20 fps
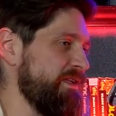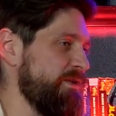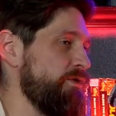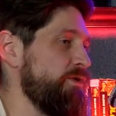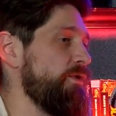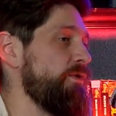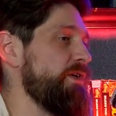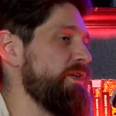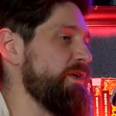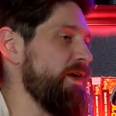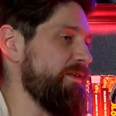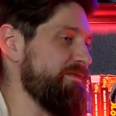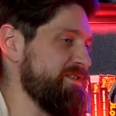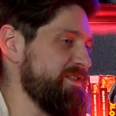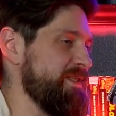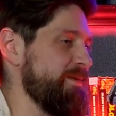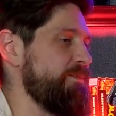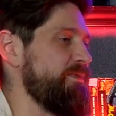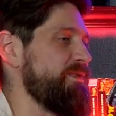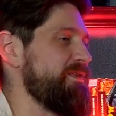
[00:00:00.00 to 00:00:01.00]
and you have
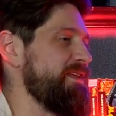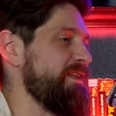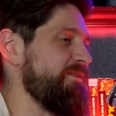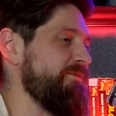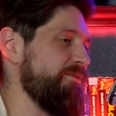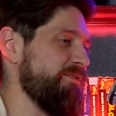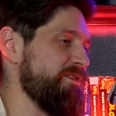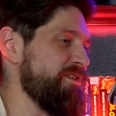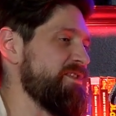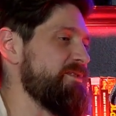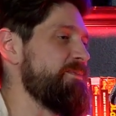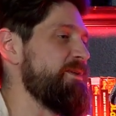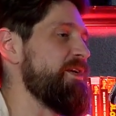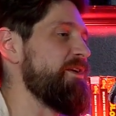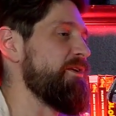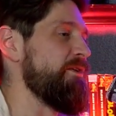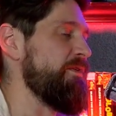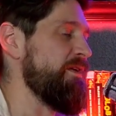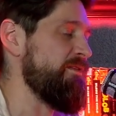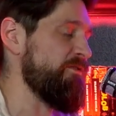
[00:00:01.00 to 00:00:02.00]
sympathy for the
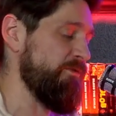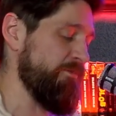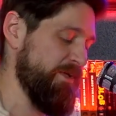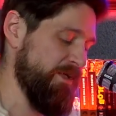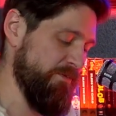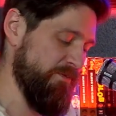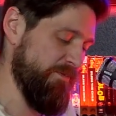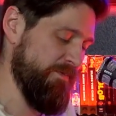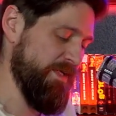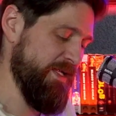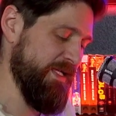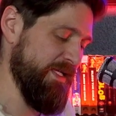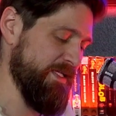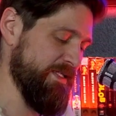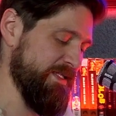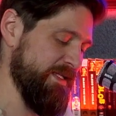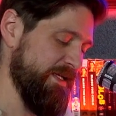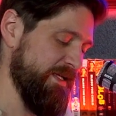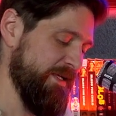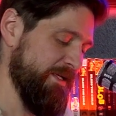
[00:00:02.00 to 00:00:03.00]
speak no evil people
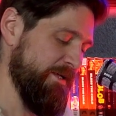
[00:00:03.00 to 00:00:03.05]
because